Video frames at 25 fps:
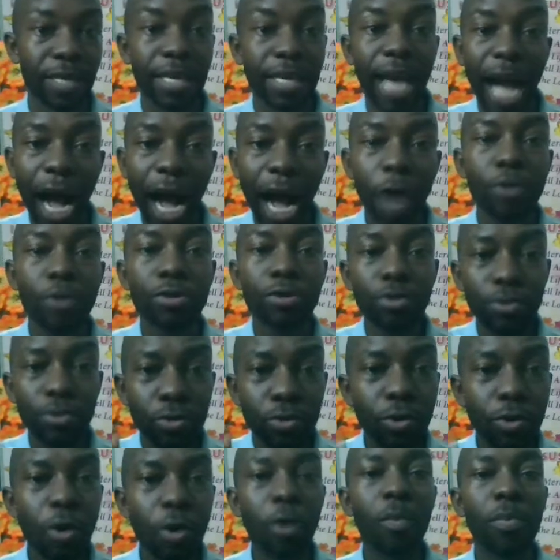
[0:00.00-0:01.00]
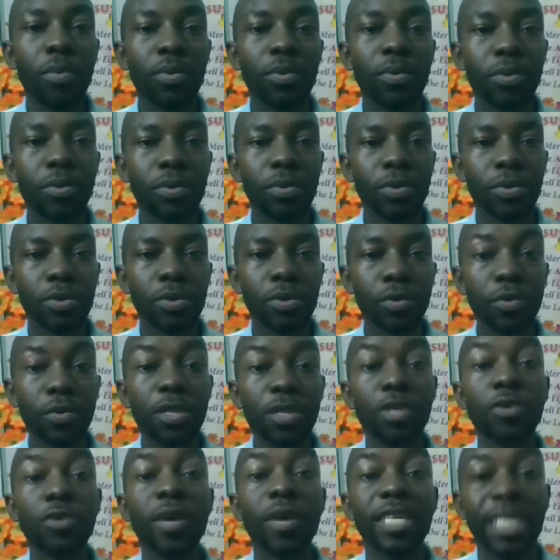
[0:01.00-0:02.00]
How do you cope
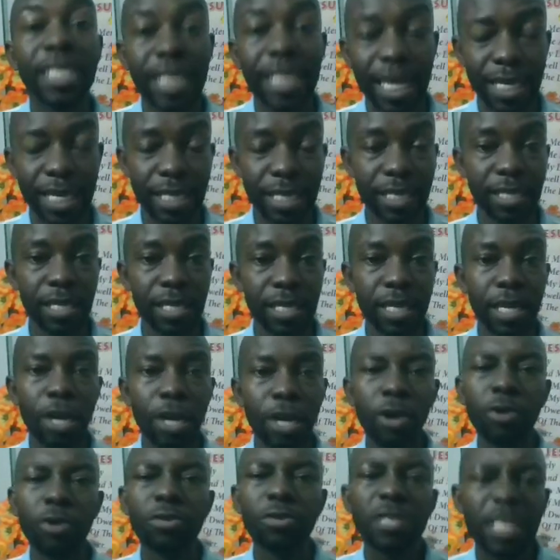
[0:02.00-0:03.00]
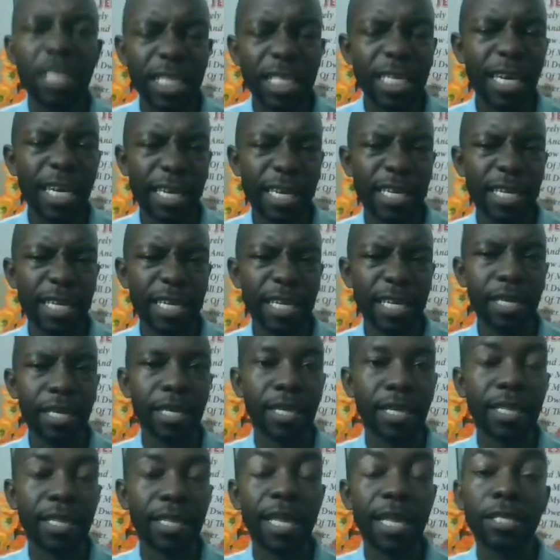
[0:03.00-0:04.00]
with your studies considering
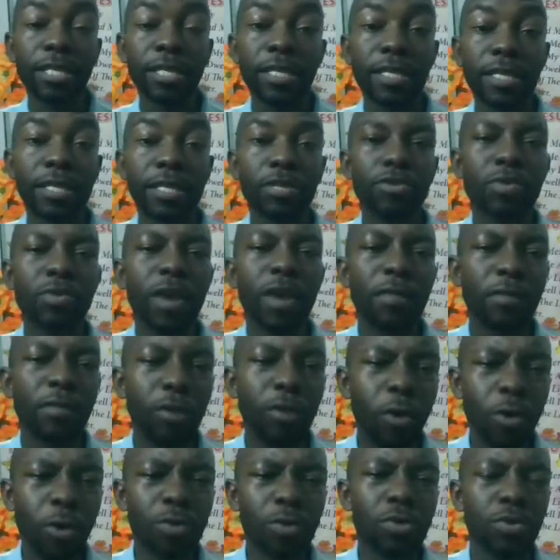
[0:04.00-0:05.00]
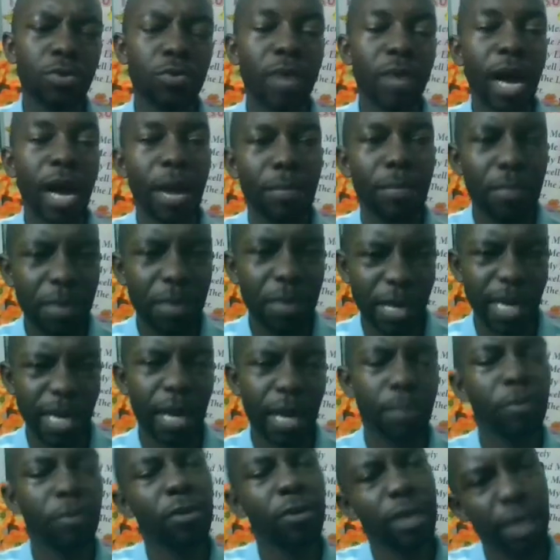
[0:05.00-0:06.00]
that you have gone through a
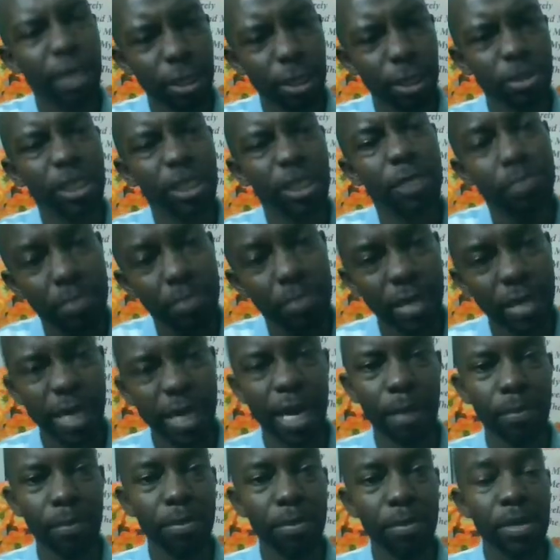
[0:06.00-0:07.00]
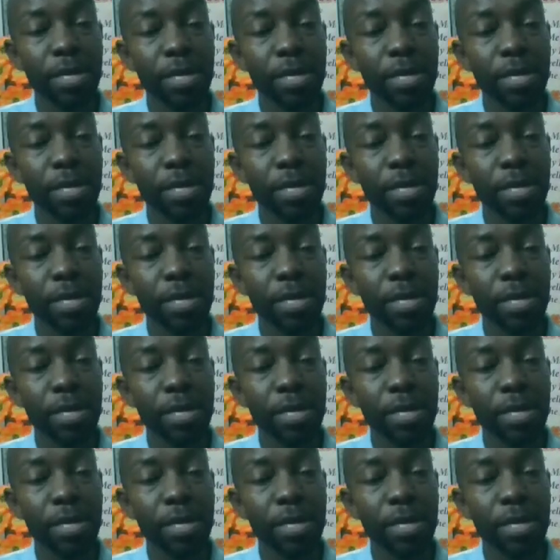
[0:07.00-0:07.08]
breakup or relationship breakup?